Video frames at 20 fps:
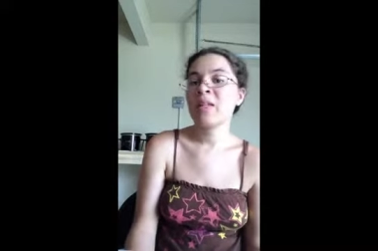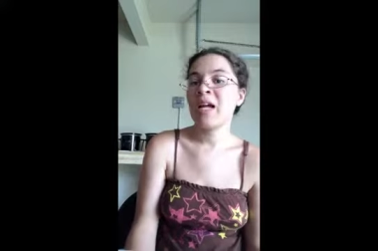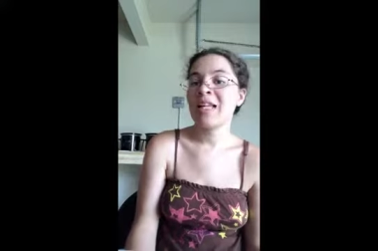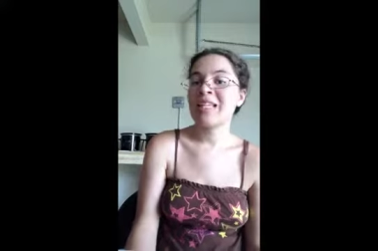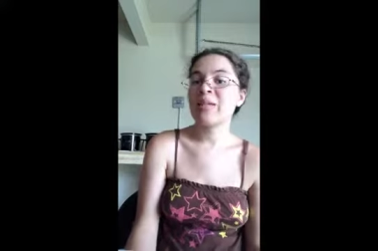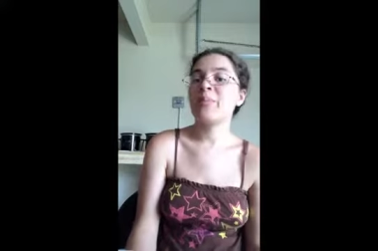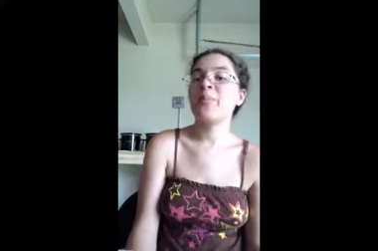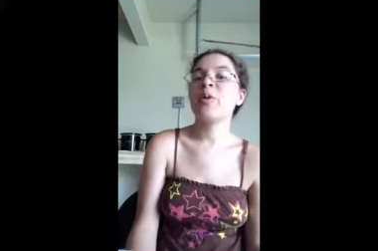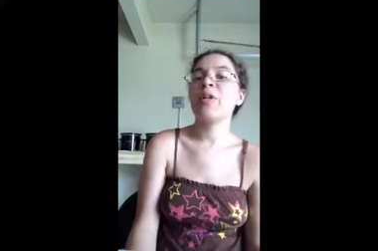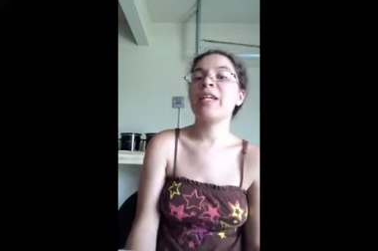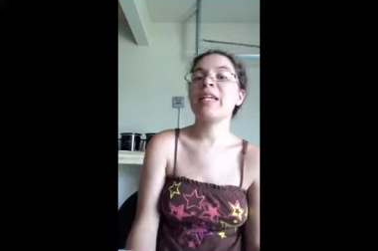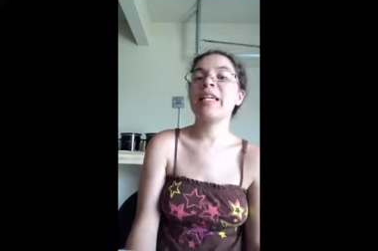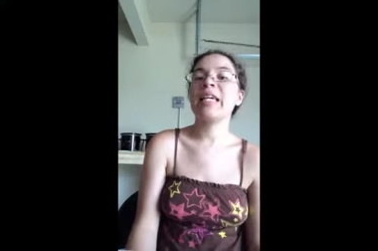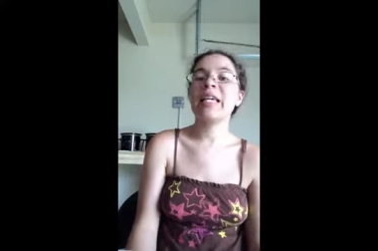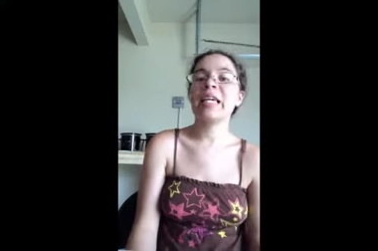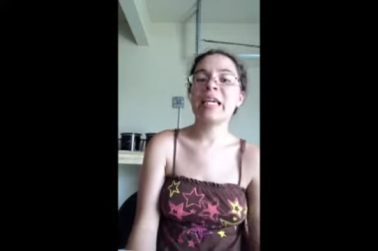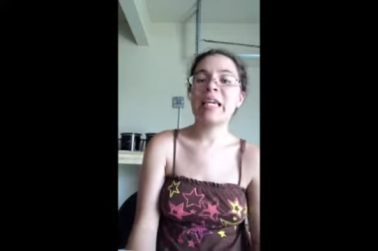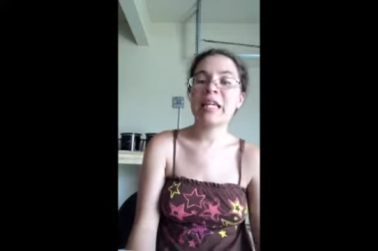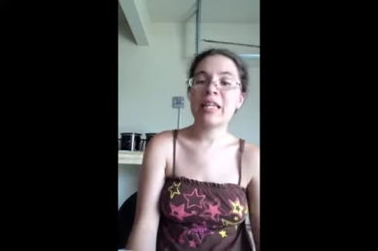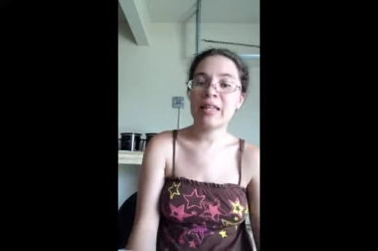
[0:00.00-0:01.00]
a pretty
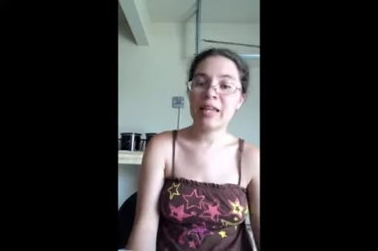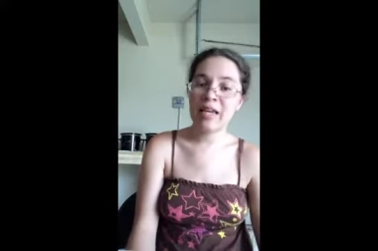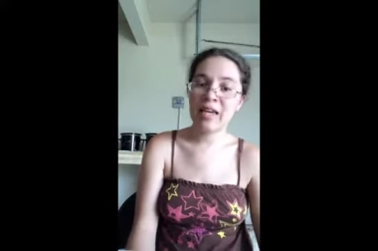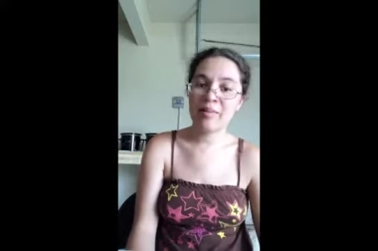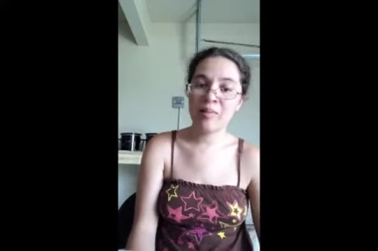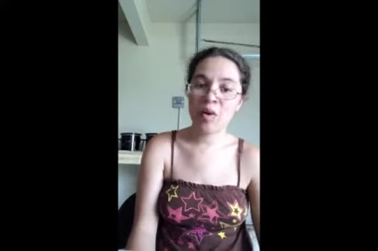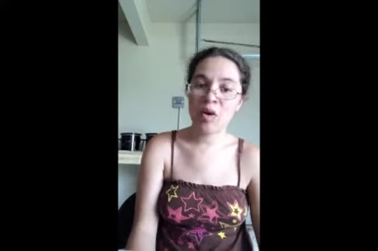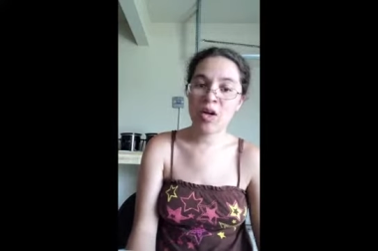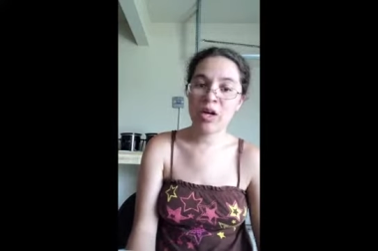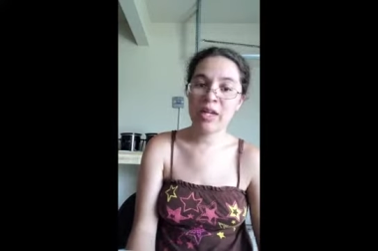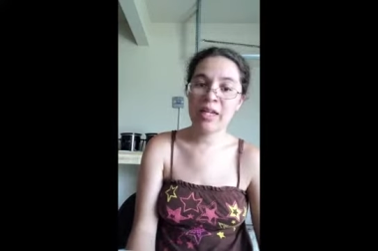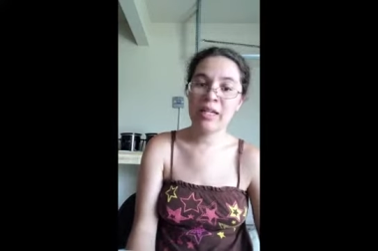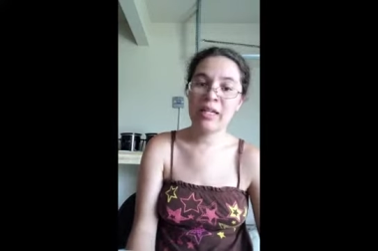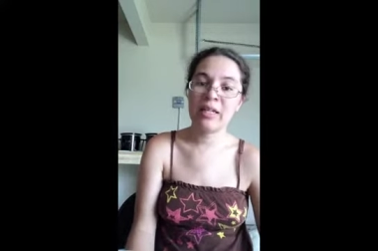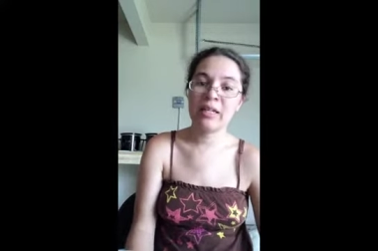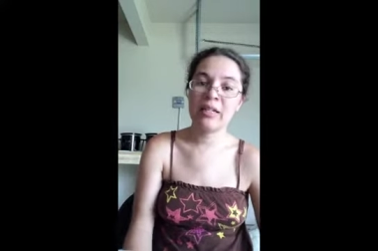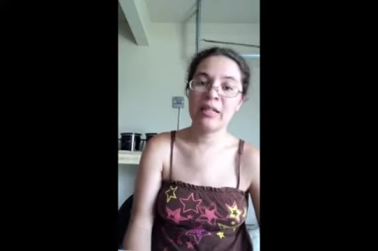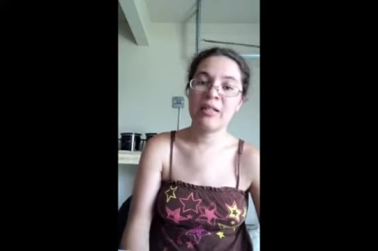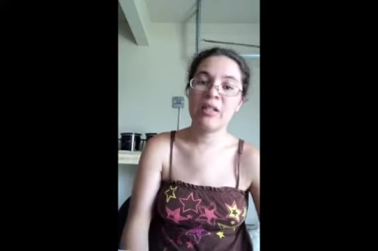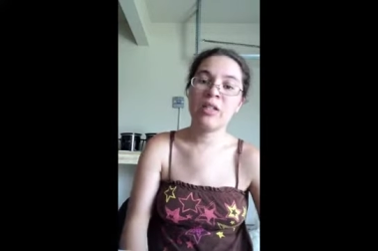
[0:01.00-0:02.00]
key landmark
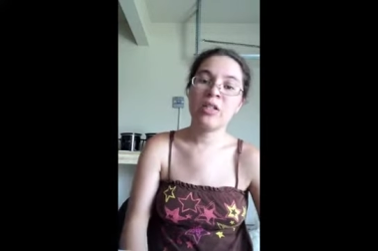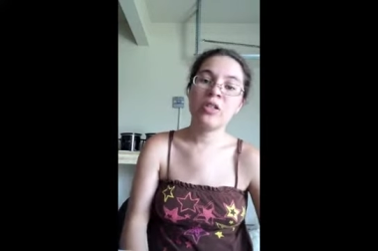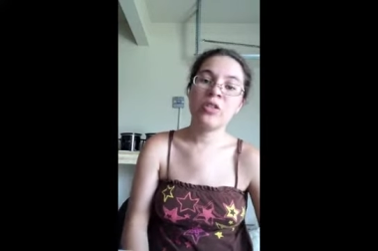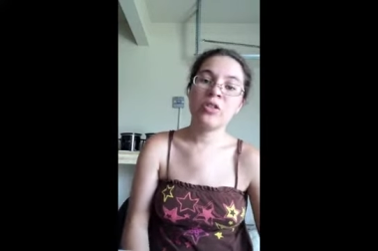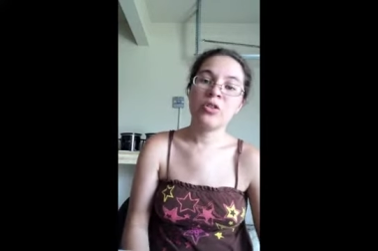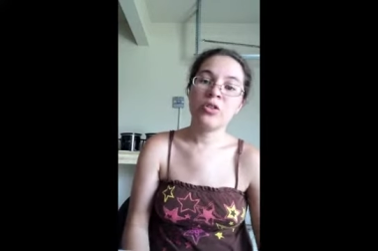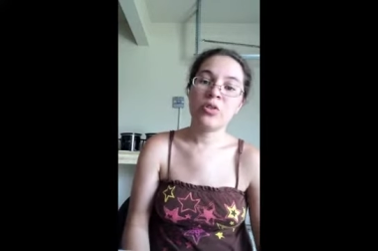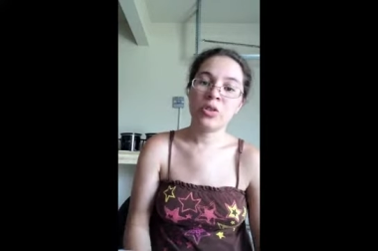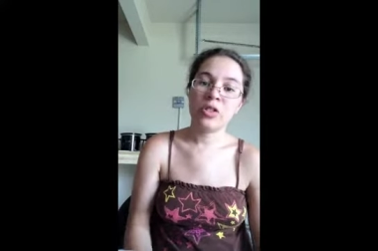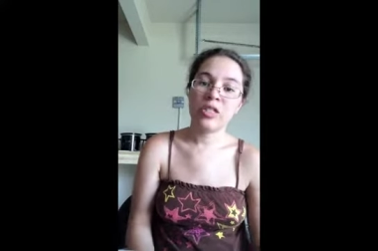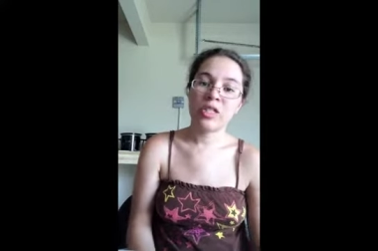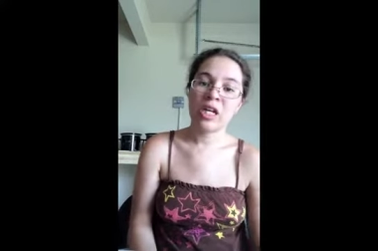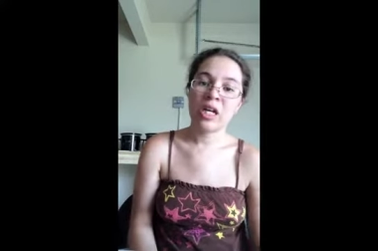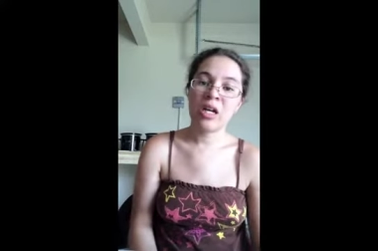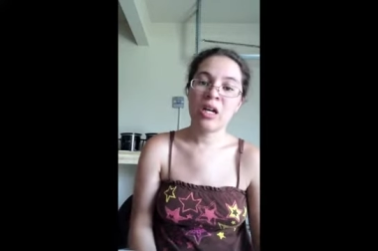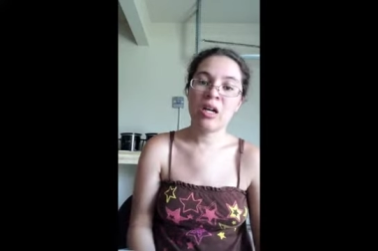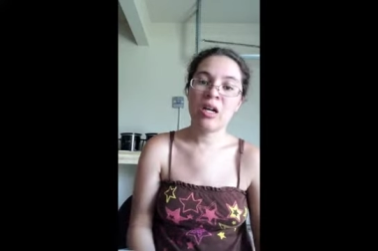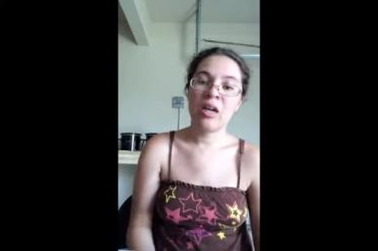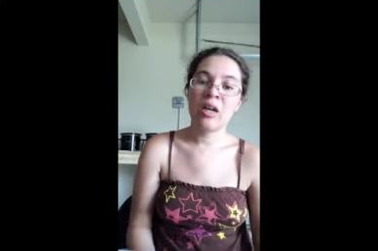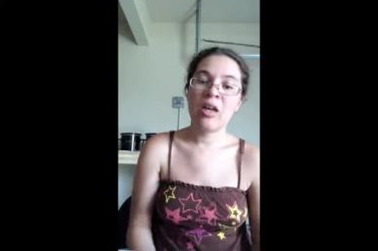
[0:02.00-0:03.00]
in
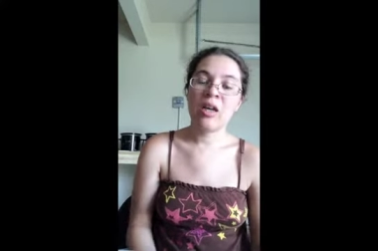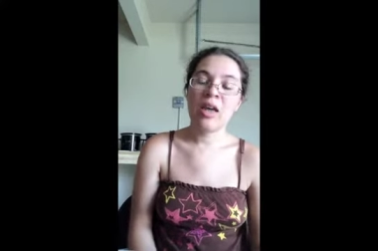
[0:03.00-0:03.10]
Georgia,